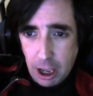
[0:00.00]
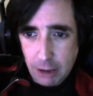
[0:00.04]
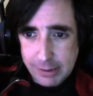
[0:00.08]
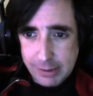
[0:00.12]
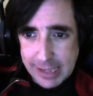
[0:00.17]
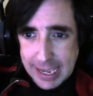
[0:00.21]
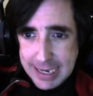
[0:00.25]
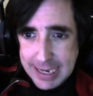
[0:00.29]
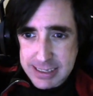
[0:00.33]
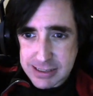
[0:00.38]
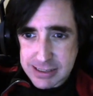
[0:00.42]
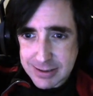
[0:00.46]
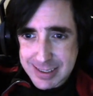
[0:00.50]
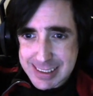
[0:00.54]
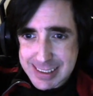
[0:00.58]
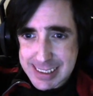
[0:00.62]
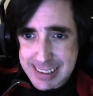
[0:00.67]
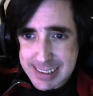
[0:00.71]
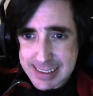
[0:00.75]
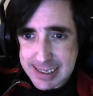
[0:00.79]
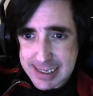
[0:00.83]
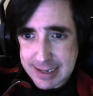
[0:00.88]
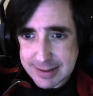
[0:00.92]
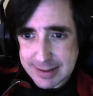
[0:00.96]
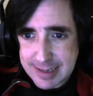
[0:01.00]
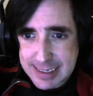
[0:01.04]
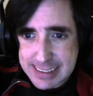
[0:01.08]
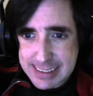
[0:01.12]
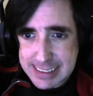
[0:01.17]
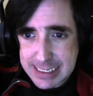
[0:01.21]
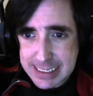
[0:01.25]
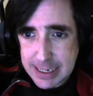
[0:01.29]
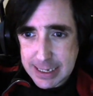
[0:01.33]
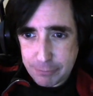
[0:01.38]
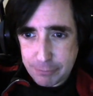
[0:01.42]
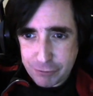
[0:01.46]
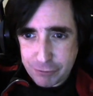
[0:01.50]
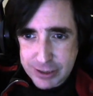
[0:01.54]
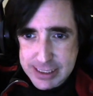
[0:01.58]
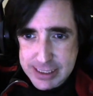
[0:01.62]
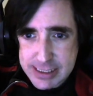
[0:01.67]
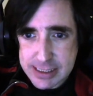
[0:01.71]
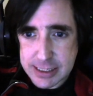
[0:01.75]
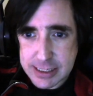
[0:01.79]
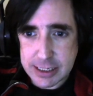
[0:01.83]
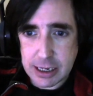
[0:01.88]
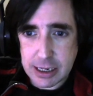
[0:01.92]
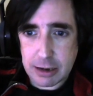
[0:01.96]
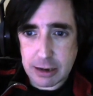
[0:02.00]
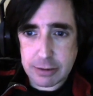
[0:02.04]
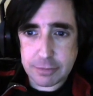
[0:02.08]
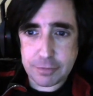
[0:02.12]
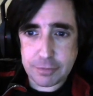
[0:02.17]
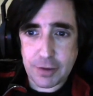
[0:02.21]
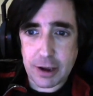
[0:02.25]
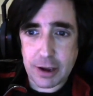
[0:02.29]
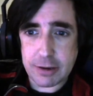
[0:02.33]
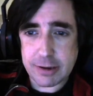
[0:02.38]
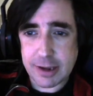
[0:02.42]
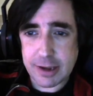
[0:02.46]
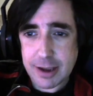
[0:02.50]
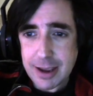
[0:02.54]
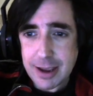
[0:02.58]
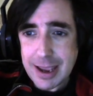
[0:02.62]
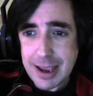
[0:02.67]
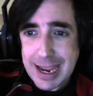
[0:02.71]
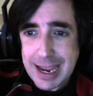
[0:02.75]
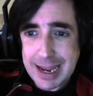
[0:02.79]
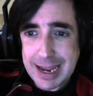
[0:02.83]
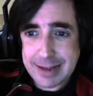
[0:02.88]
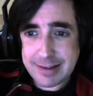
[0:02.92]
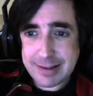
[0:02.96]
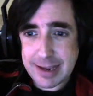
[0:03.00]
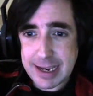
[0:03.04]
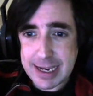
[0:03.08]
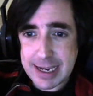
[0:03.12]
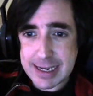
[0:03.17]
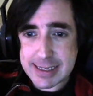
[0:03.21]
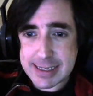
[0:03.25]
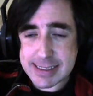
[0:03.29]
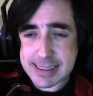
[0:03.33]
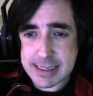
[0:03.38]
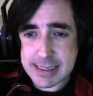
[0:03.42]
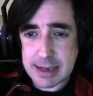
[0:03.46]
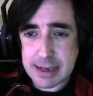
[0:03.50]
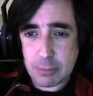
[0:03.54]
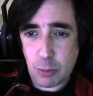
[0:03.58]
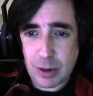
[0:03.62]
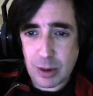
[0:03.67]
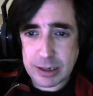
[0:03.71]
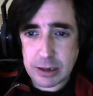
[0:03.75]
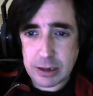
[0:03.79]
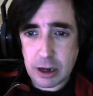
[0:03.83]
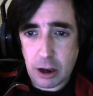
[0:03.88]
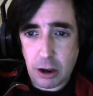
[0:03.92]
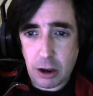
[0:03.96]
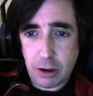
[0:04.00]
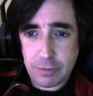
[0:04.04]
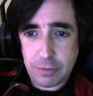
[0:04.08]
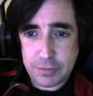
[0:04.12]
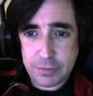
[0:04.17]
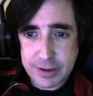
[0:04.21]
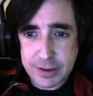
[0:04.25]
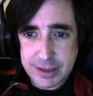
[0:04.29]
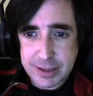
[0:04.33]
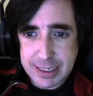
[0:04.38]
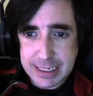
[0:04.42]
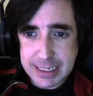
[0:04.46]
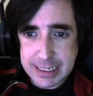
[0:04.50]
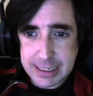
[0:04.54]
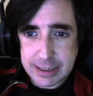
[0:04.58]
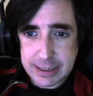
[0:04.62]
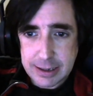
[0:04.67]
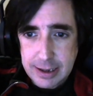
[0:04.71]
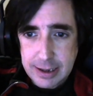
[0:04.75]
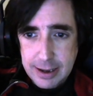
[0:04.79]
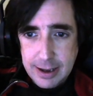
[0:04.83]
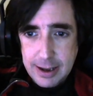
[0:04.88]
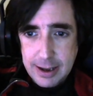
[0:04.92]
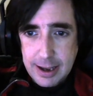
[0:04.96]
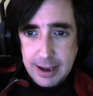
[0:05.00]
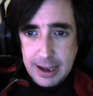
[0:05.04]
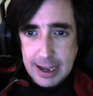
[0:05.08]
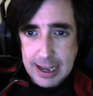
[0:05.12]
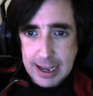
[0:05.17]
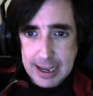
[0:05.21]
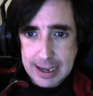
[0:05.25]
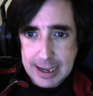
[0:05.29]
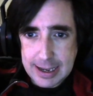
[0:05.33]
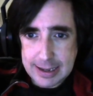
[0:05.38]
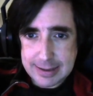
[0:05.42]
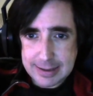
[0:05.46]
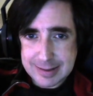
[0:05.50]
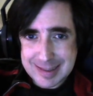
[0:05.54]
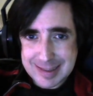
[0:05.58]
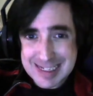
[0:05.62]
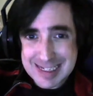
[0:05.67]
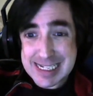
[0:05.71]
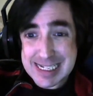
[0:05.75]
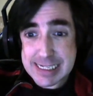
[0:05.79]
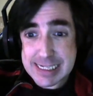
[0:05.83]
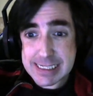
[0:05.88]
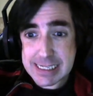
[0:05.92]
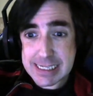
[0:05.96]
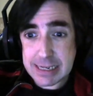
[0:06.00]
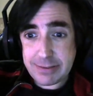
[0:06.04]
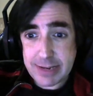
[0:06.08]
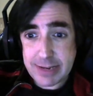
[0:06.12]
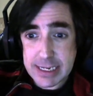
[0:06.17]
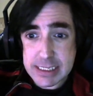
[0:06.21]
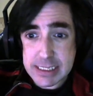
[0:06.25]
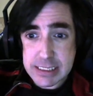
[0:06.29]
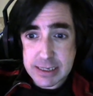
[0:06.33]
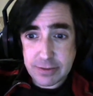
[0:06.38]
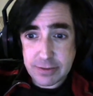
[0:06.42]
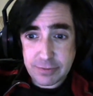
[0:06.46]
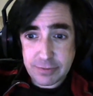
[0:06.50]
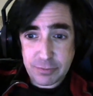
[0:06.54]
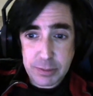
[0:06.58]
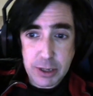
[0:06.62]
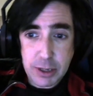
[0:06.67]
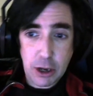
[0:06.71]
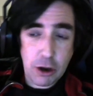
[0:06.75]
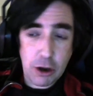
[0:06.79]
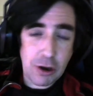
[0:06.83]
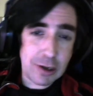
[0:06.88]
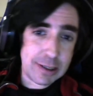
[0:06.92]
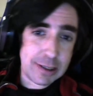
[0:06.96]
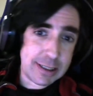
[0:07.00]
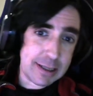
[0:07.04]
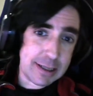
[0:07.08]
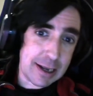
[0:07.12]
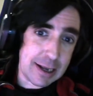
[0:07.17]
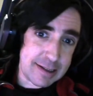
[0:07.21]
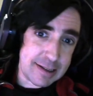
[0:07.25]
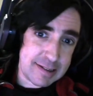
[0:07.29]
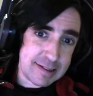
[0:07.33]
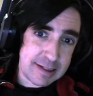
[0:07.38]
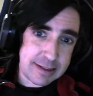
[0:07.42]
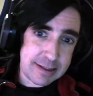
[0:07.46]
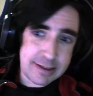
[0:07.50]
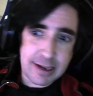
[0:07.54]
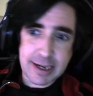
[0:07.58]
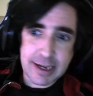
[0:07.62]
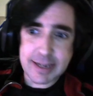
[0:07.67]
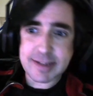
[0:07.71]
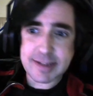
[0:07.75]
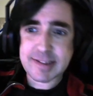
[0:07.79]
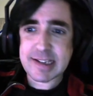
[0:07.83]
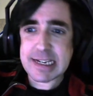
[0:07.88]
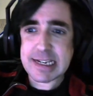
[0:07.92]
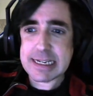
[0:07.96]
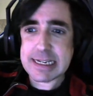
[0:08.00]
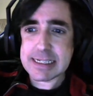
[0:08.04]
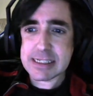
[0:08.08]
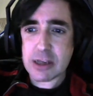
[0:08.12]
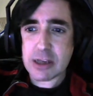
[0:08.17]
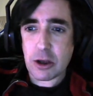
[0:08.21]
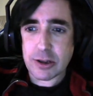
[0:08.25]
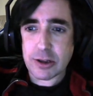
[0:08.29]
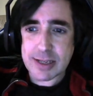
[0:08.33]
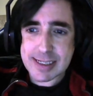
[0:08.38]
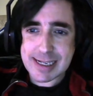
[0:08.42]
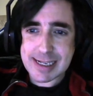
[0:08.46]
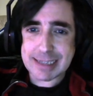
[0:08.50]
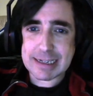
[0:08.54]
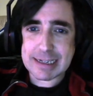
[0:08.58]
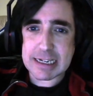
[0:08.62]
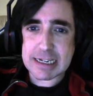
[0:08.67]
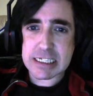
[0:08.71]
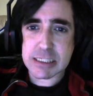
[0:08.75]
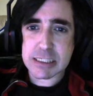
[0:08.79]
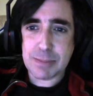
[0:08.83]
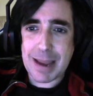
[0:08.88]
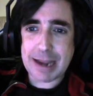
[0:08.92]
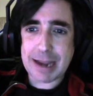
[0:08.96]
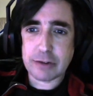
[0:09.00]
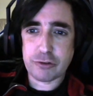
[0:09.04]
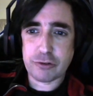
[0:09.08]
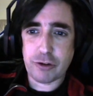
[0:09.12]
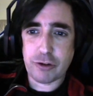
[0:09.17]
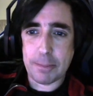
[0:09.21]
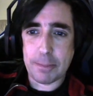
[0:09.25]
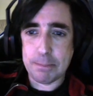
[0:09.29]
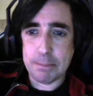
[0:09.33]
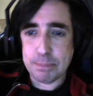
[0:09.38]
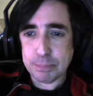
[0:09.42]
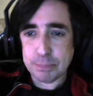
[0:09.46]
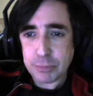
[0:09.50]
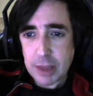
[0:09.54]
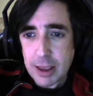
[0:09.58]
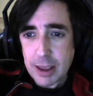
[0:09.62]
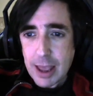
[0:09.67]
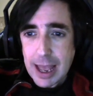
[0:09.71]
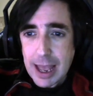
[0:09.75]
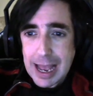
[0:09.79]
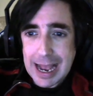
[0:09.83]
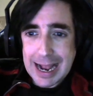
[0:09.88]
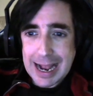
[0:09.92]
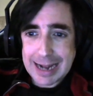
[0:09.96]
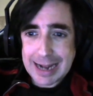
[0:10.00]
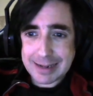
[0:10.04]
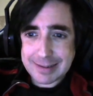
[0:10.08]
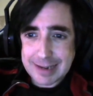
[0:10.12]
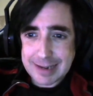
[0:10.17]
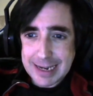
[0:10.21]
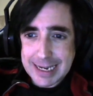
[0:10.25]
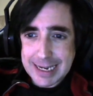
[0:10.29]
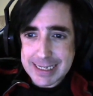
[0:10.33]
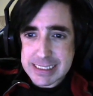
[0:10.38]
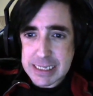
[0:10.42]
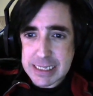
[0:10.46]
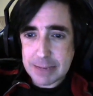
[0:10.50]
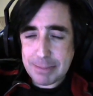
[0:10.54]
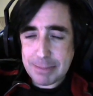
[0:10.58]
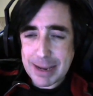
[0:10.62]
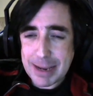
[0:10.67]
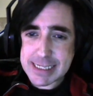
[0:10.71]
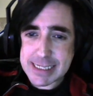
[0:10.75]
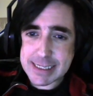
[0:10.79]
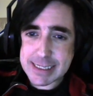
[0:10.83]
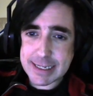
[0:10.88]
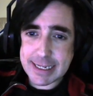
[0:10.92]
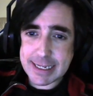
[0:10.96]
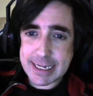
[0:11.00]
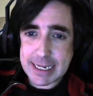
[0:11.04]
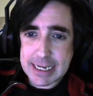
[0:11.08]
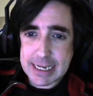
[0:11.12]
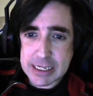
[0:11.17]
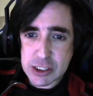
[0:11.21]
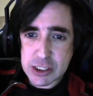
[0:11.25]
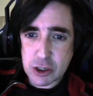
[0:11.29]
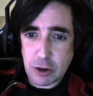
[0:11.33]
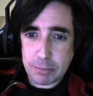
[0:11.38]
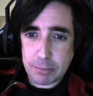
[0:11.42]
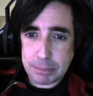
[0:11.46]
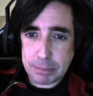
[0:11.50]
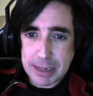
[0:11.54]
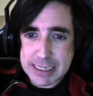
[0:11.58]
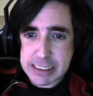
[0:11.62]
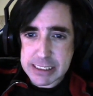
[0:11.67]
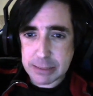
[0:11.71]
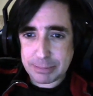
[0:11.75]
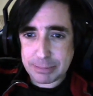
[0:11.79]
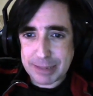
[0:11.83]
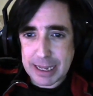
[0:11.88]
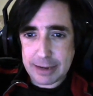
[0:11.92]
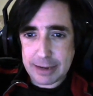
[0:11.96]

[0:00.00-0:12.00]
Okay, so this is Dizzy, Prince of the Yolkfolk. It is one of the Dizzy series from the early 1990s on the ZX Spectrum, and it's basically a sort of puzzle